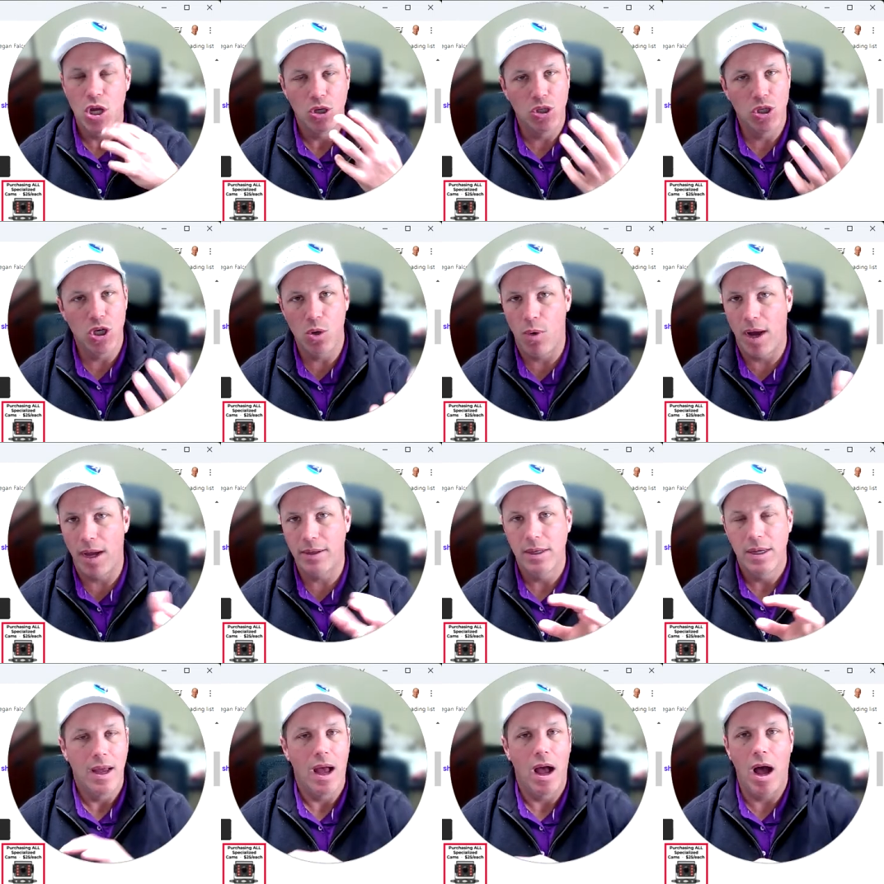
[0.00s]
Do you want
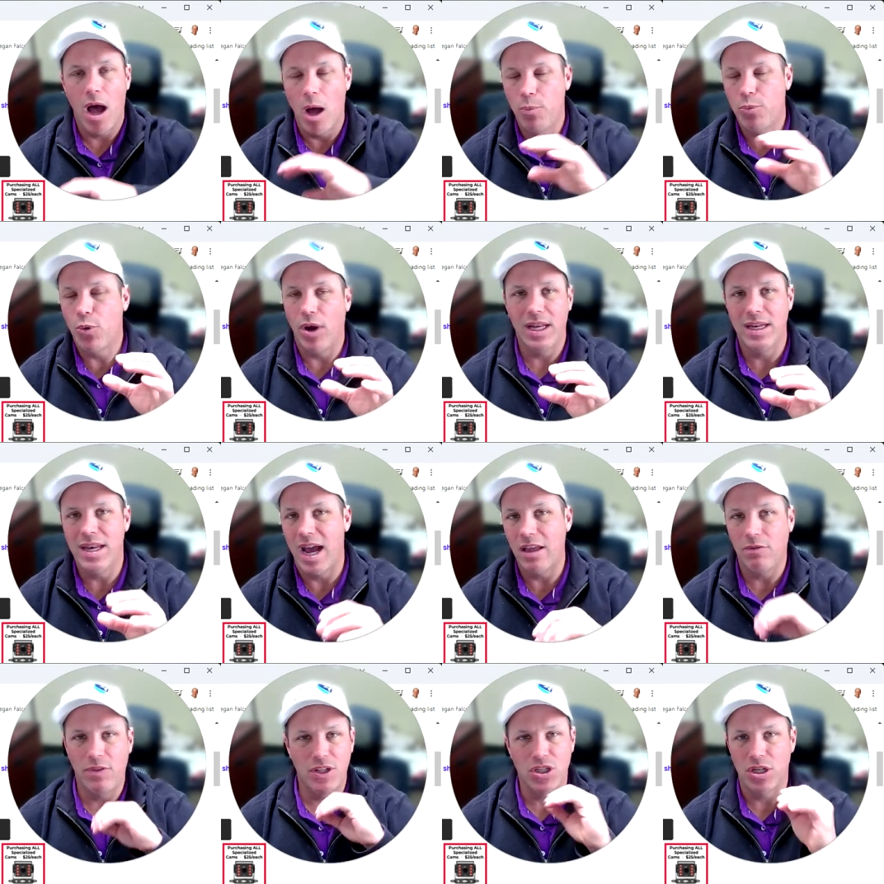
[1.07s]
upgraded night
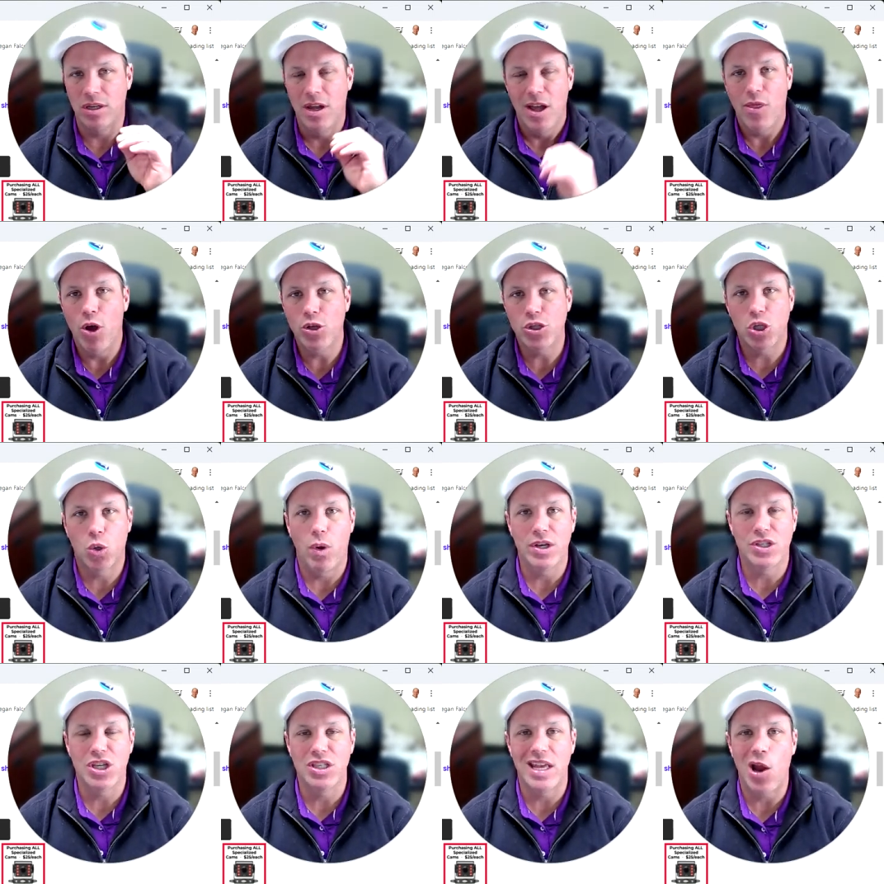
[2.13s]
vision? Those are
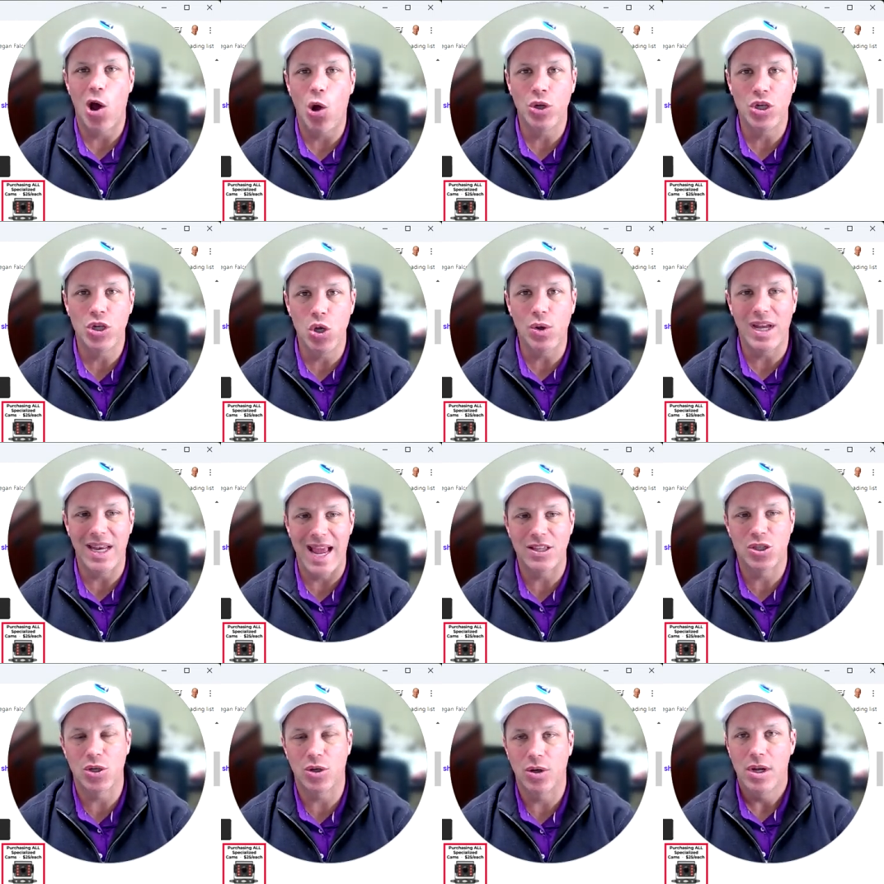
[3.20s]
questions that only you can
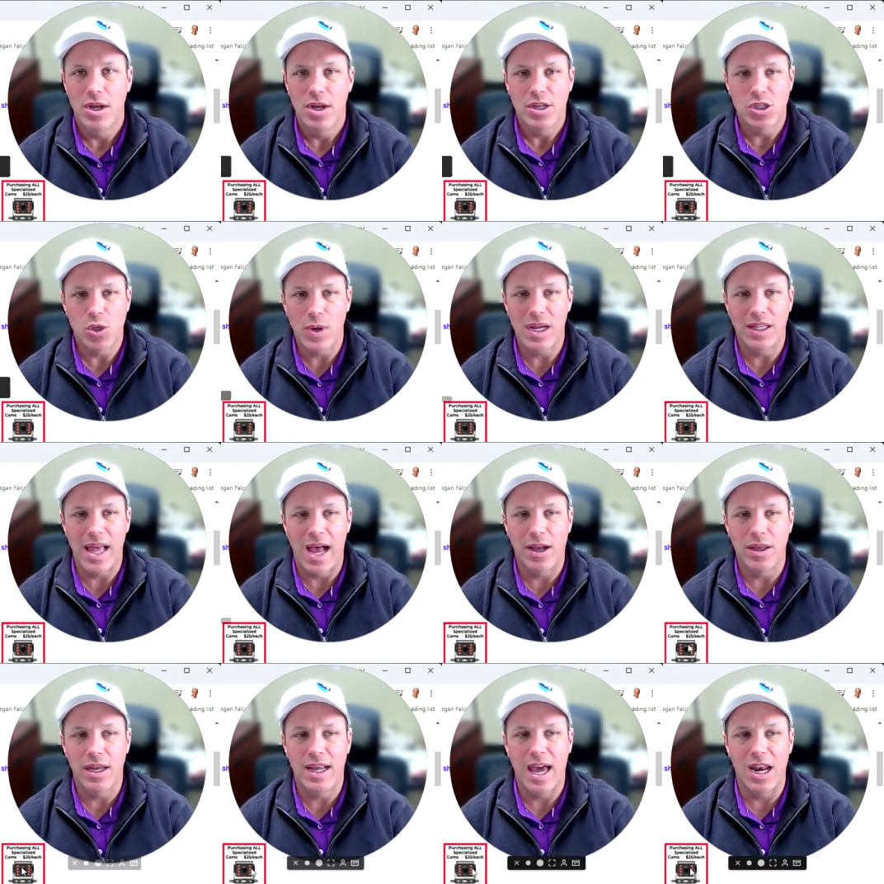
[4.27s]
answer, so we allow you
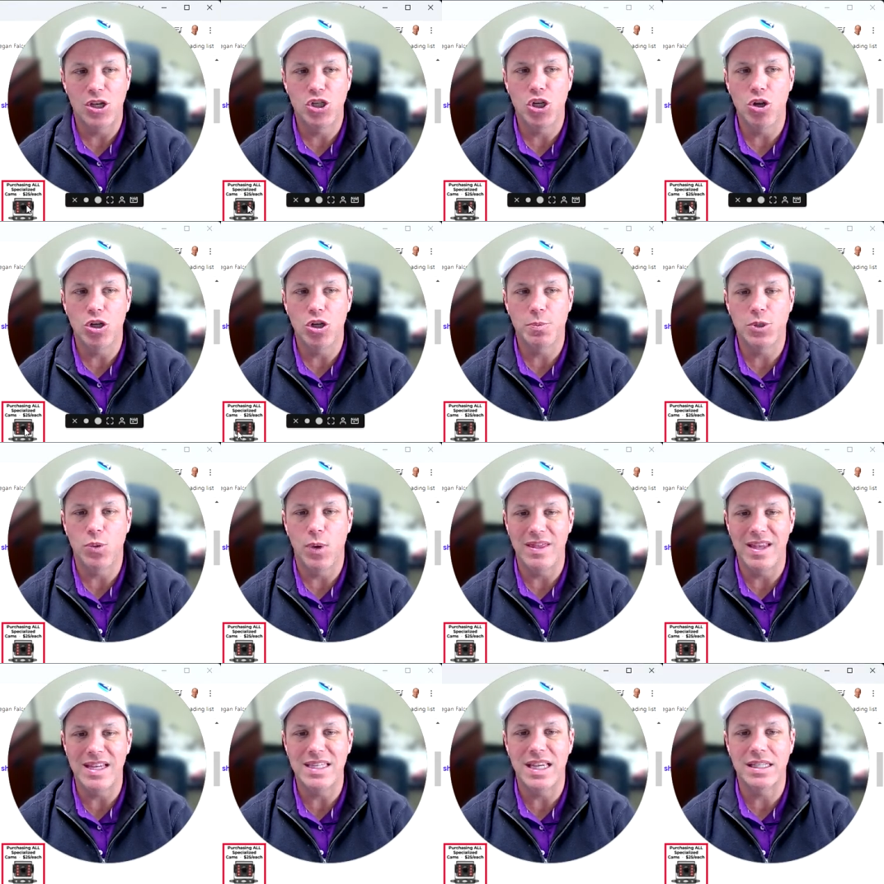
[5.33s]
to kind of choose between
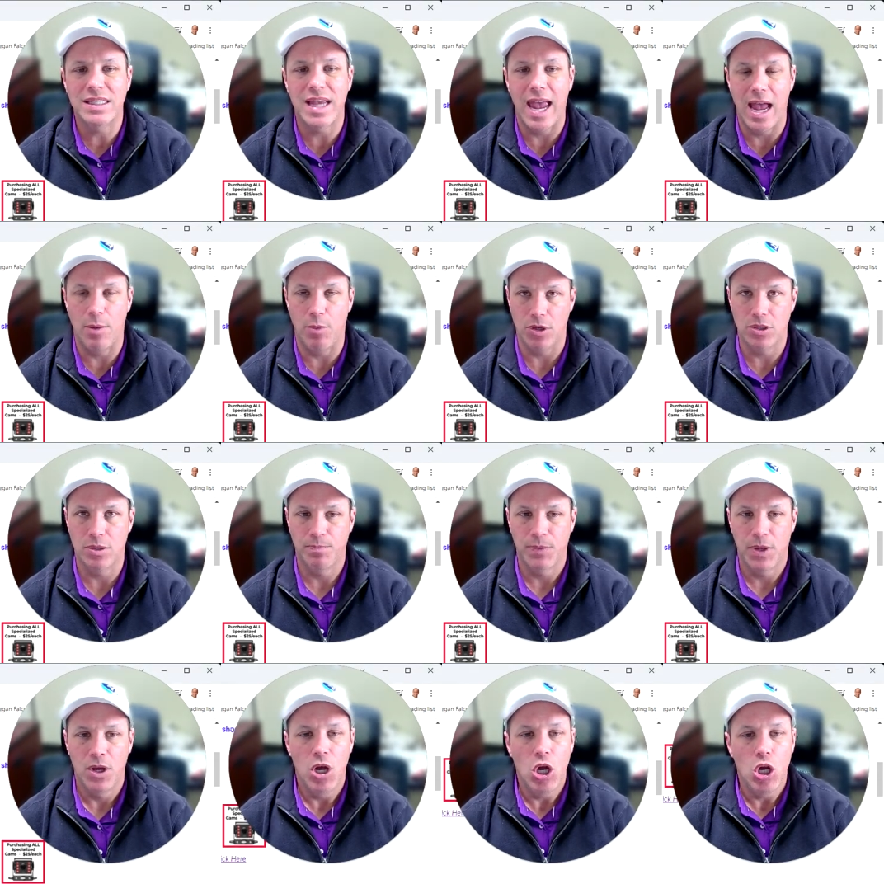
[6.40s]
these 6 cameras.
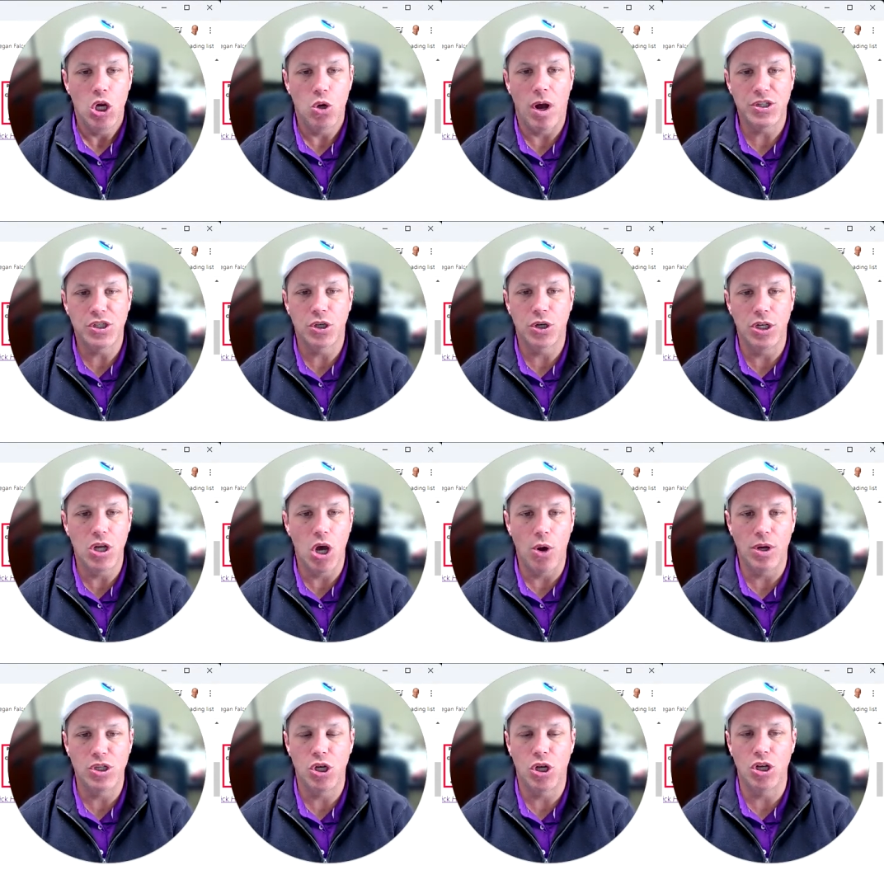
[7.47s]
You're also going to
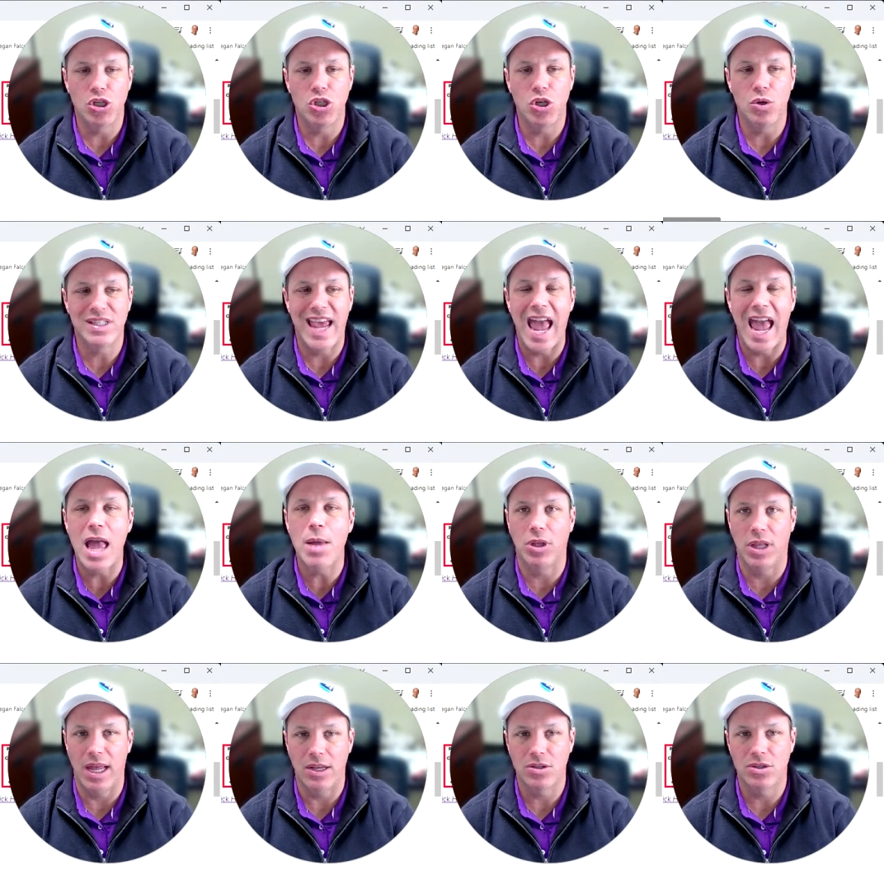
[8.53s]
notice you can choose cable
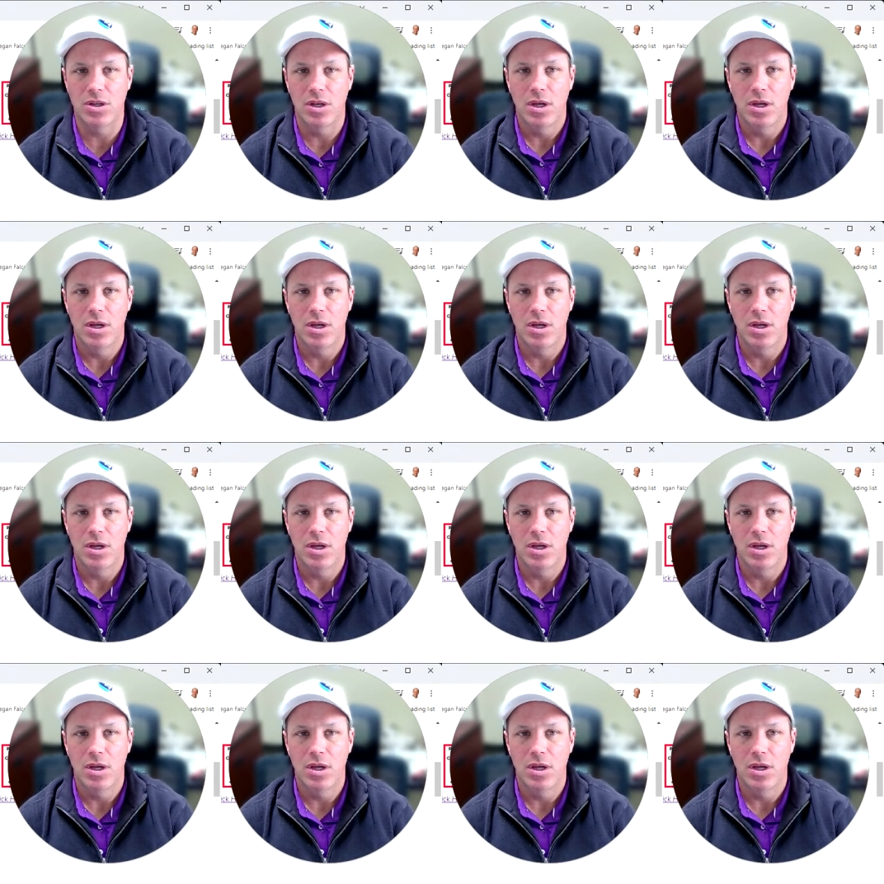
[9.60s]
lengths.